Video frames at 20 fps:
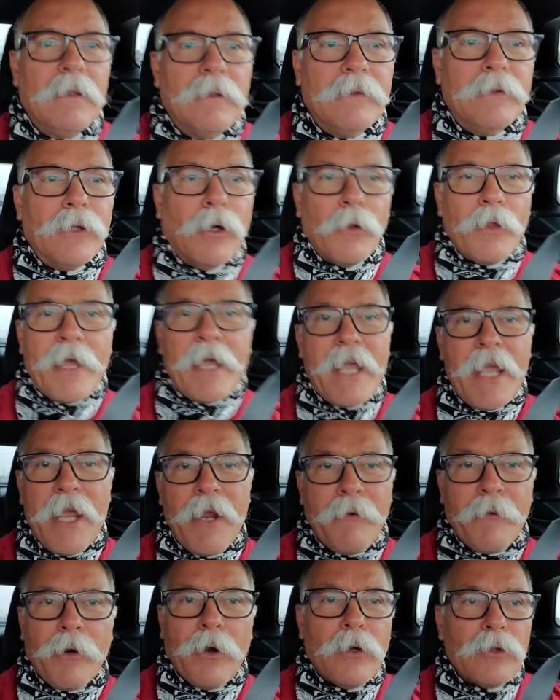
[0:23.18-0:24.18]
not the
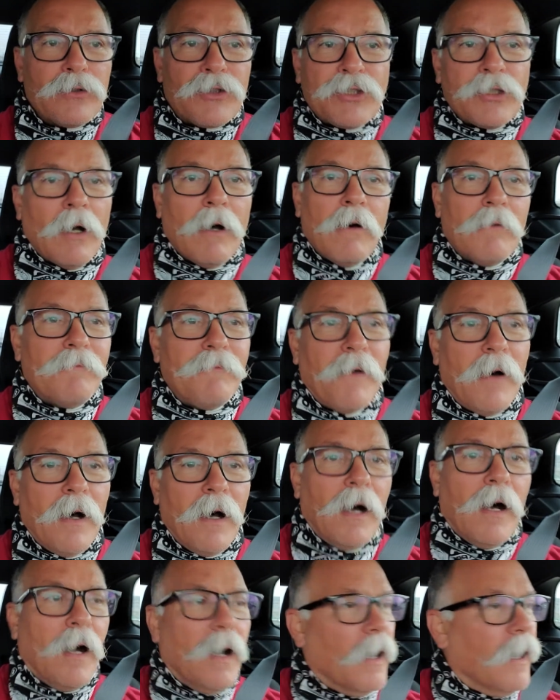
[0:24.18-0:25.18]
heroes of
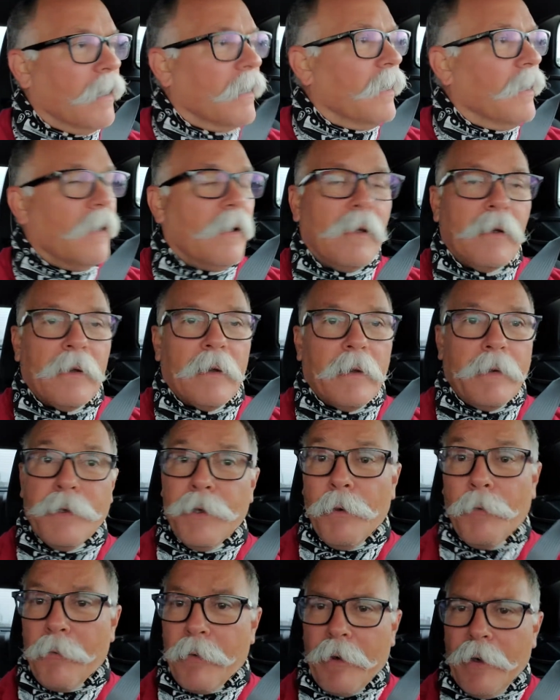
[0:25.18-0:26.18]
uh,
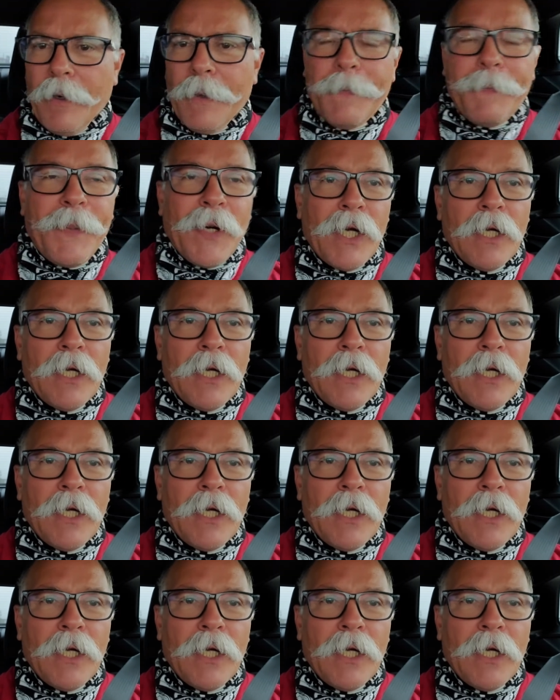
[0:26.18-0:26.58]
Europe.